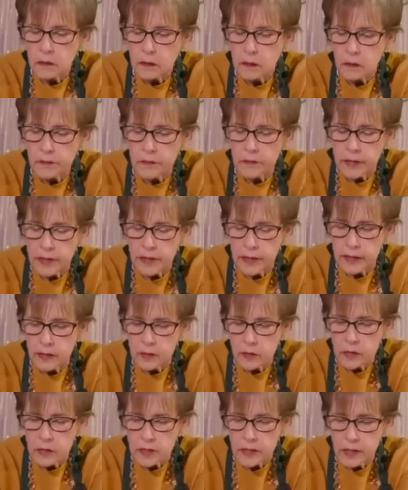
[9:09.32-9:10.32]
of the
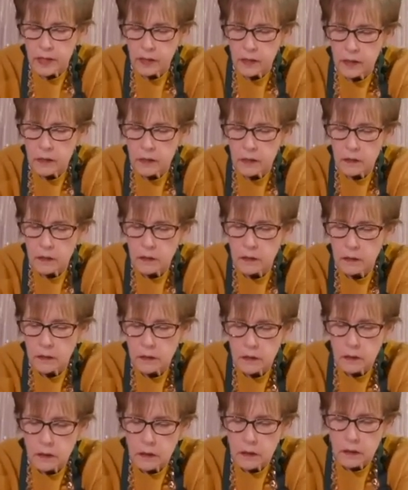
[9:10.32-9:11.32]
candlestick
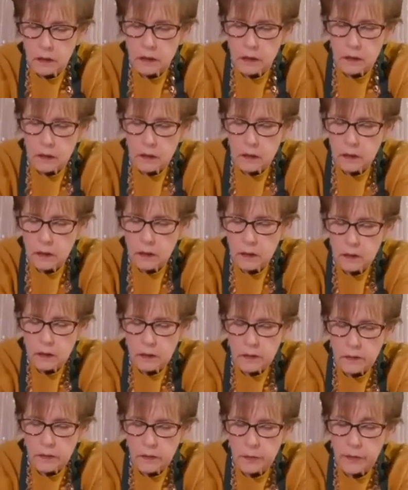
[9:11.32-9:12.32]

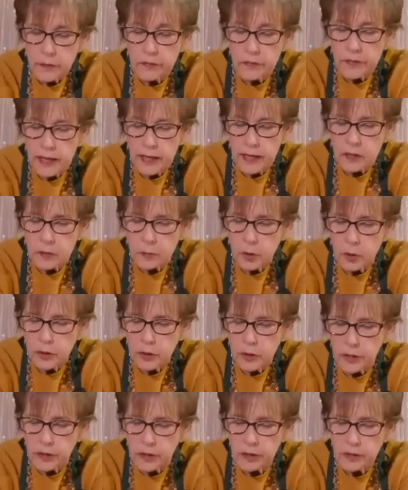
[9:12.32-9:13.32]
to be flexible
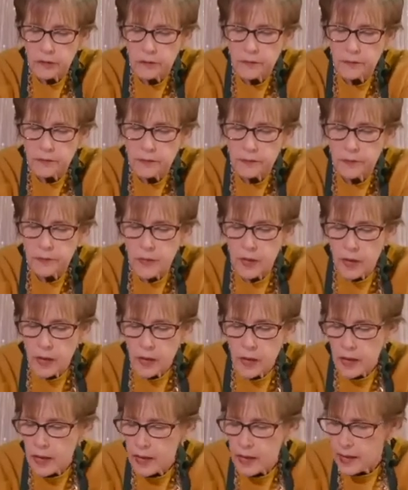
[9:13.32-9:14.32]
here.
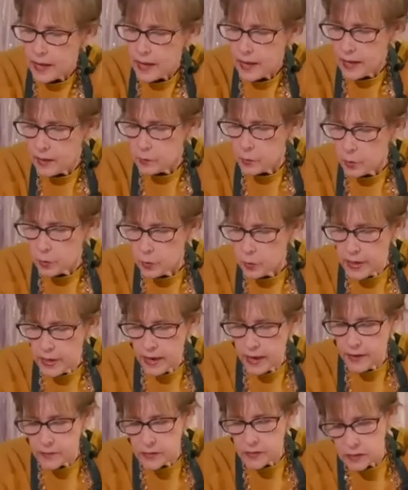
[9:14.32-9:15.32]
And what we
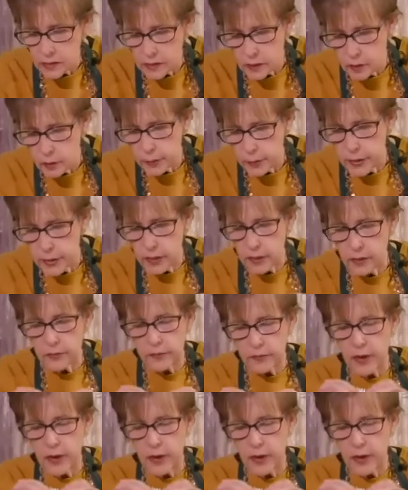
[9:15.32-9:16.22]
have is a little bit of